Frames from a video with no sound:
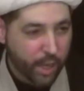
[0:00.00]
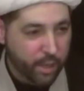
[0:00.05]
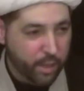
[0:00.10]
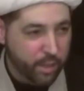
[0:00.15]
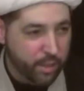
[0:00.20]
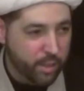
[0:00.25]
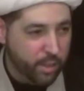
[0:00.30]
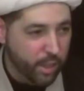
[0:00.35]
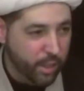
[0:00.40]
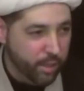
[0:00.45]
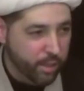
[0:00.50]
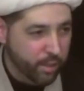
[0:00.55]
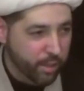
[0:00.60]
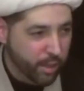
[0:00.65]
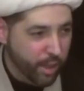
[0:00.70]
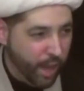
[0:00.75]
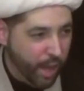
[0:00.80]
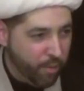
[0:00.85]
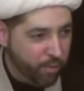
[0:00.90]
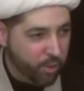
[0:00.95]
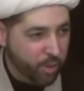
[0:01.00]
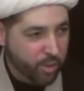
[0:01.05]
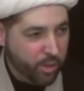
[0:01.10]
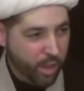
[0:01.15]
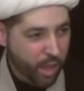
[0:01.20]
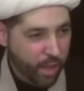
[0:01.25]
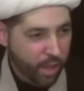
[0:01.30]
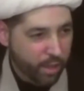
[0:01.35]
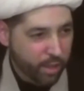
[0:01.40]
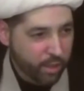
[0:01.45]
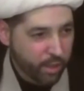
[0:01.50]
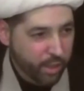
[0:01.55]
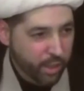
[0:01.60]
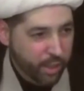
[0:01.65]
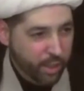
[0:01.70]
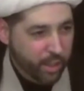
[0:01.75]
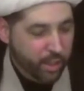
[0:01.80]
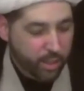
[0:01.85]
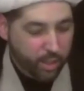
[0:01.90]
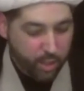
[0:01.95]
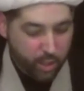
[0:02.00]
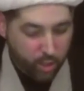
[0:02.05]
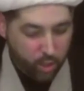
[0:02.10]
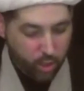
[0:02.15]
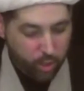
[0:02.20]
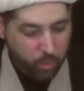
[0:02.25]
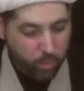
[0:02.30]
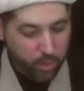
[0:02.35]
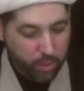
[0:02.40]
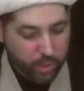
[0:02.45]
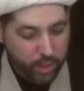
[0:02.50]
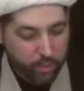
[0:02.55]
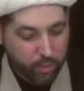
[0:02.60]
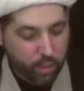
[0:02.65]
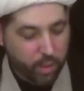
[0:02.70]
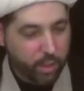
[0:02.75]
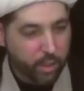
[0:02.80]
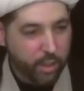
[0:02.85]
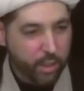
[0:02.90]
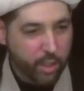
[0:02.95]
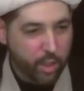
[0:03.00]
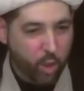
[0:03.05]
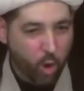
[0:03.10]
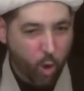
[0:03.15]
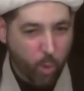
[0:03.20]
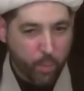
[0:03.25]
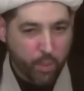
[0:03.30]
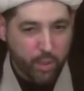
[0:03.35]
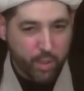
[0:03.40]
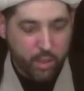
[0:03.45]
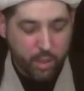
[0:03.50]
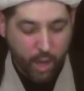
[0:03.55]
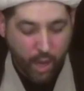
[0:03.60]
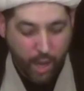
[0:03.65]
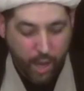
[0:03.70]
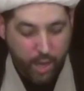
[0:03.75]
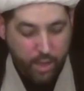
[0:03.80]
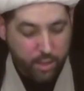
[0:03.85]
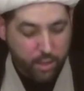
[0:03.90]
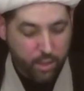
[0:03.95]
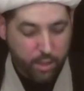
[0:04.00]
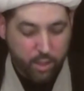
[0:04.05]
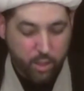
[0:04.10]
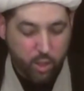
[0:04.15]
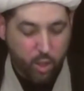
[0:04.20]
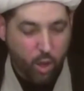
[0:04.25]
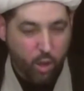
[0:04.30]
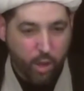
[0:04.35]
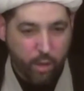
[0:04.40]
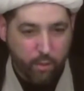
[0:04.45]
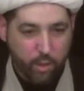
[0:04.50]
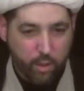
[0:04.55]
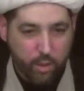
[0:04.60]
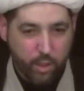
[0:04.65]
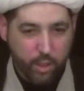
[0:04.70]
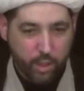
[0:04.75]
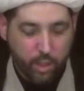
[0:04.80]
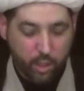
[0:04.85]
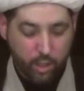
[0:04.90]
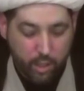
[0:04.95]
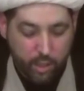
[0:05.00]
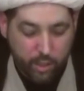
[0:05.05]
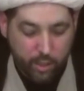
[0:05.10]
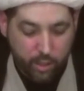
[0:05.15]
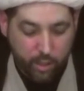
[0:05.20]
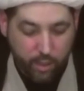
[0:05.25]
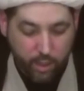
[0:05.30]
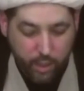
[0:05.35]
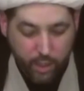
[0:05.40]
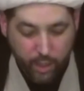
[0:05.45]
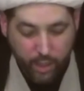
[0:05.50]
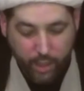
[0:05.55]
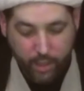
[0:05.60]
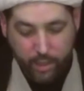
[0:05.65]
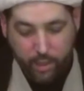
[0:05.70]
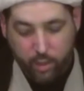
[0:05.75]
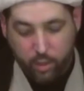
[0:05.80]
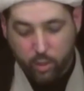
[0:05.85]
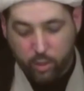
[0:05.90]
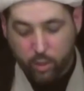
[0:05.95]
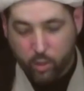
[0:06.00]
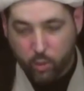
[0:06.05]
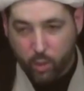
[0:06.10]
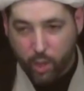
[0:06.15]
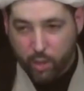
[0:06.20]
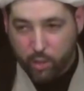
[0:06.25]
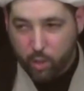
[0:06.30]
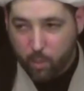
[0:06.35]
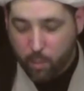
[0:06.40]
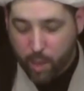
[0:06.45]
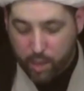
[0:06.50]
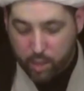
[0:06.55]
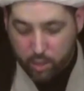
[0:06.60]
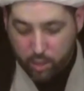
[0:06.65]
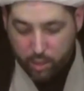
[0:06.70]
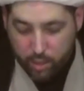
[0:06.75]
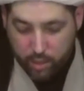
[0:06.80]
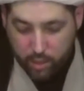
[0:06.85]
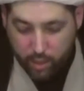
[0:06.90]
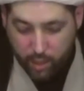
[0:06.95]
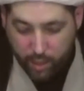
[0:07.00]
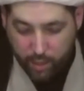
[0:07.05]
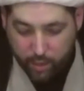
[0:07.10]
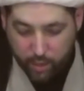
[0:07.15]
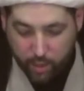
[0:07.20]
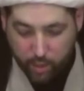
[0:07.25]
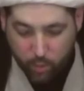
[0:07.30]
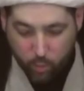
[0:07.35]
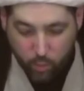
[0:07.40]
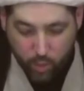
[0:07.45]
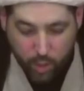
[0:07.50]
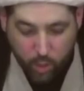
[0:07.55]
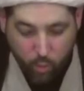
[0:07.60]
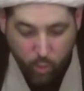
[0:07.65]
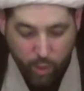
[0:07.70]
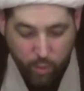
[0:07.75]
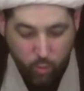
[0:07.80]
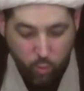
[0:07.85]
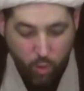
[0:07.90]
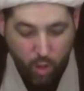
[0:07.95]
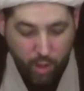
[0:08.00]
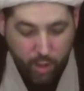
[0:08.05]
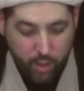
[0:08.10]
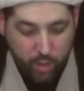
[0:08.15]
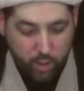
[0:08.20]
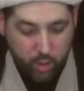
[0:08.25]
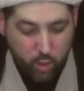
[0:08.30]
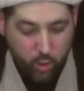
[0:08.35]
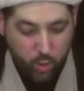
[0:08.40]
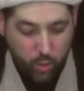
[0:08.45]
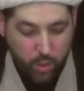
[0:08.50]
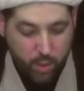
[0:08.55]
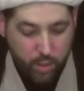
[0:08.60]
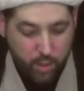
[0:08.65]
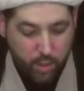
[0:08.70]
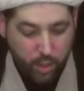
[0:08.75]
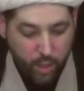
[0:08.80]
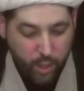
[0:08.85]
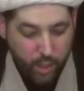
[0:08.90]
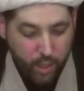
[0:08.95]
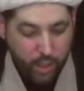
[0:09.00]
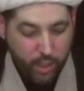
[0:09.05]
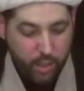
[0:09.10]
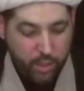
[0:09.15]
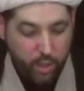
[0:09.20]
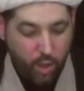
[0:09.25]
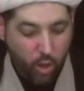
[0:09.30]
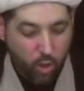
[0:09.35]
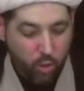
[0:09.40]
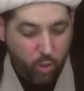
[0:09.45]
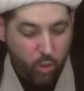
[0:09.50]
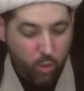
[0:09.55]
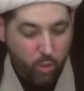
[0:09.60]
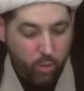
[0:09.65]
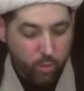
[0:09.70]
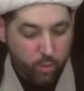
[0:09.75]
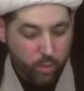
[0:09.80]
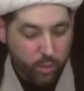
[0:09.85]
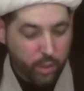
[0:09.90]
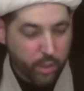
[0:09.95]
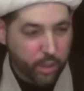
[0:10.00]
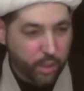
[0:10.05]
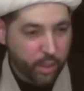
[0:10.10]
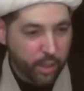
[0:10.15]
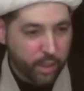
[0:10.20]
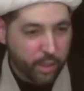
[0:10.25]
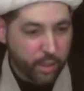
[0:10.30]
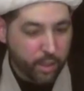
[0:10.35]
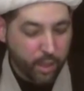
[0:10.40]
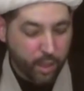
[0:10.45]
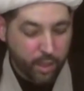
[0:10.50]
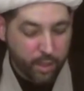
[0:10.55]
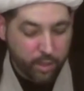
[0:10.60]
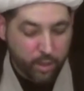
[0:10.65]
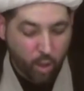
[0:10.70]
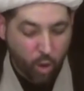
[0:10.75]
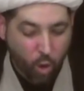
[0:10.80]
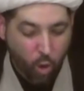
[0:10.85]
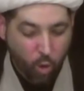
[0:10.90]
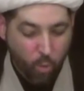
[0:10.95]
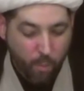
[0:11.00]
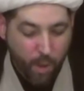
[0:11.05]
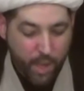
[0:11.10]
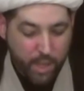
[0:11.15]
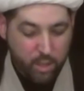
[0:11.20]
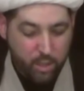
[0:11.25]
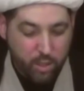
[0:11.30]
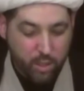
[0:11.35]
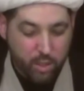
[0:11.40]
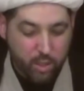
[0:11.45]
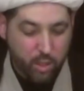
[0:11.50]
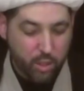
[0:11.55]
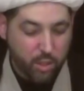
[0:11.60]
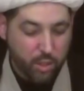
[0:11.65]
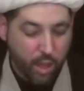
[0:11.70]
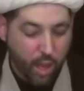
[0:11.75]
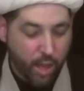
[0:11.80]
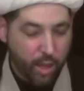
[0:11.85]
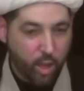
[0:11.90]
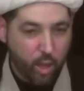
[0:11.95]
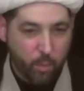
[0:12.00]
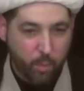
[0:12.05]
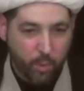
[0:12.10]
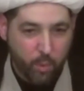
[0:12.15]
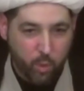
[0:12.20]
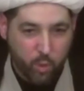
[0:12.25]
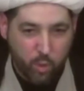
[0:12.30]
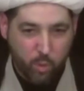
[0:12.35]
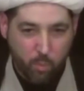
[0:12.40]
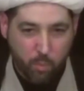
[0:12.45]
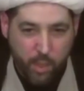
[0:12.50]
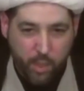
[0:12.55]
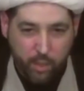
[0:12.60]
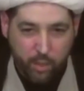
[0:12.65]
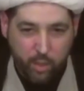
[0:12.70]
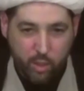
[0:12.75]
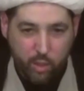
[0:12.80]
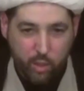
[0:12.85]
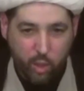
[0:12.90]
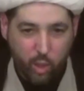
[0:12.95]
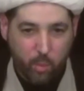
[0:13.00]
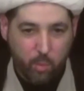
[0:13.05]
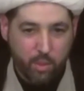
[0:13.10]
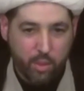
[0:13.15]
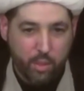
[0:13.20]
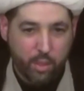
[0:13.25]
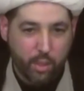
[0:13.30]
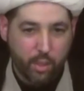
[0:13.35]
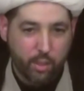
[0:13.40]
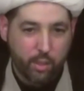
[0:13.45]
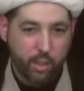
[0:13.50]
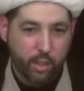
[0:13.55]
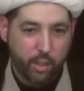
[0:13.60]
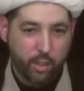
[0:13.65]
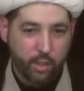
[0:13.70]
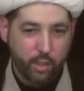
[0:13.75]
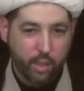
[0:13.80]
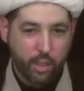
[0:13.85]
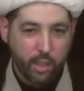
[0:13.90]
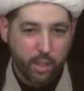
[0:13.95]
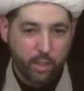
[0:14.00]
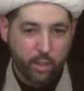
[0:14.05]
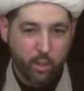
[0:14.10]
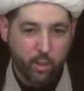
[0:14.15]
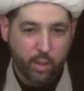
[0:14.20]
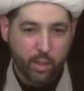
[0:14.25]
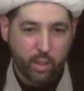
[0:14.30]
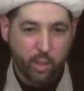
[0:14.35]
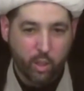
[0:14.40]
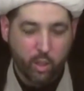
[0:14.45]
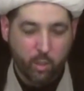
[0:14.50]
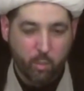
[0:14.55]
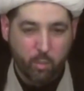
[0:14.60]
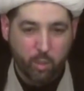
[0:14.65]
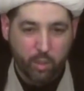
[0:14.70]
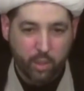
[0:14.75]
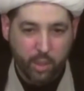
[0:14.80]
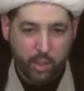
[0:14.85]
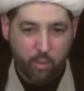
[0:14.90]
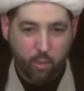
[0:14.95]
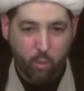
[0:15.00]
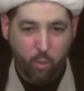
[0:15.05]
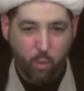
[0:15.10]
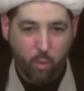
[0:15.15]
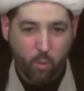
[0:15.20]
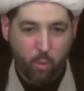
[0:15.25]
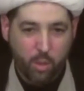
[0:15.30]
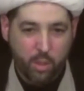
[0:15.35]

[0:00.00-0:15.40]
And he said after that, he couldn't believe it, and he opened his eyes and he saw everything clear. And he looked around the majlis, and he went running to his uncle. And the whole majlis just got up, and it was a big disturbance. They couldn't believe